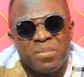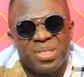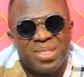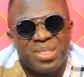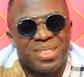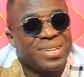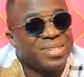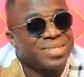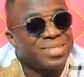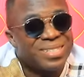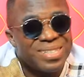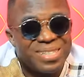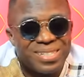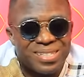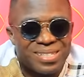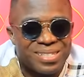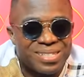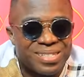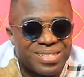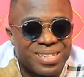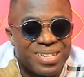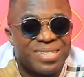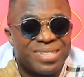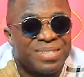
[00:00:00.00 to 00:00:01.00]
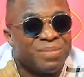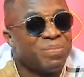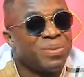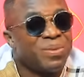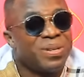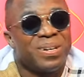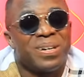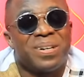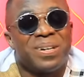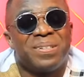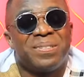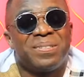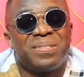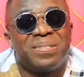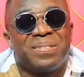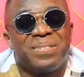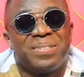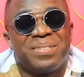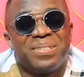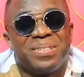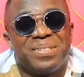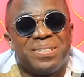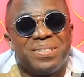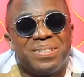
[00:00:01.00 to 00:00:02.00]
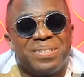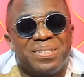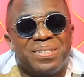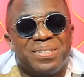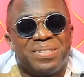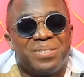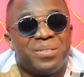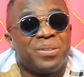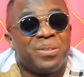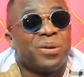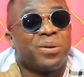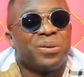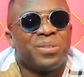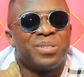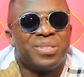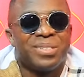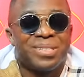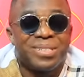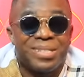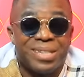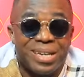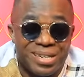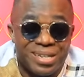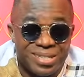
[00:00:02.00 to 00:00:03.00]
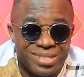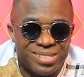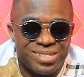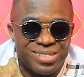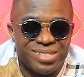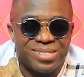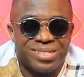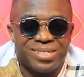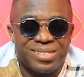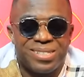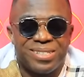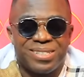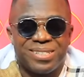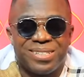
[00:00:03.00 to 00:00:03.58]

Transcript: This is a typical nonsense.